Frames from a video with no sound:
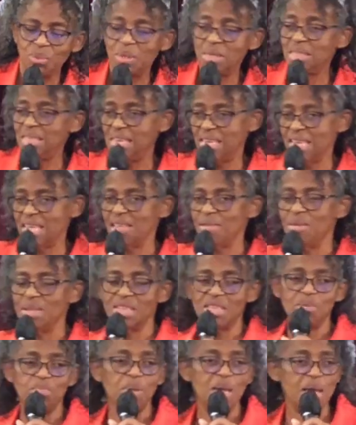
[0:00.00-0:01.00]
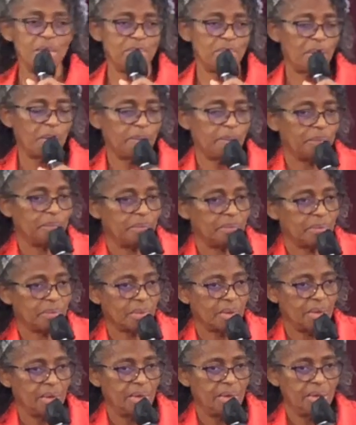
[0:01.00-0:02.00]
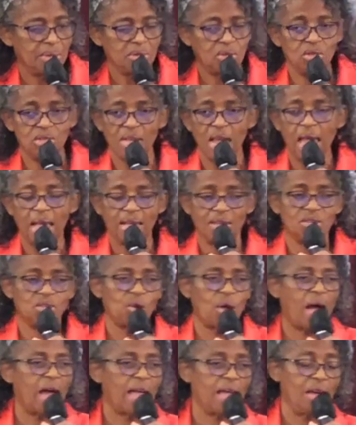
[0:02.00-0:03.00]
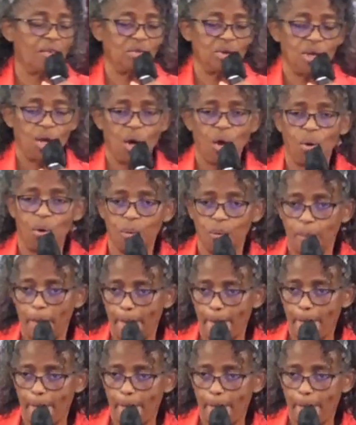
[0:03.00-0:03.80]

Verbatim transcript: redeem his people, to take us to our heavenly home.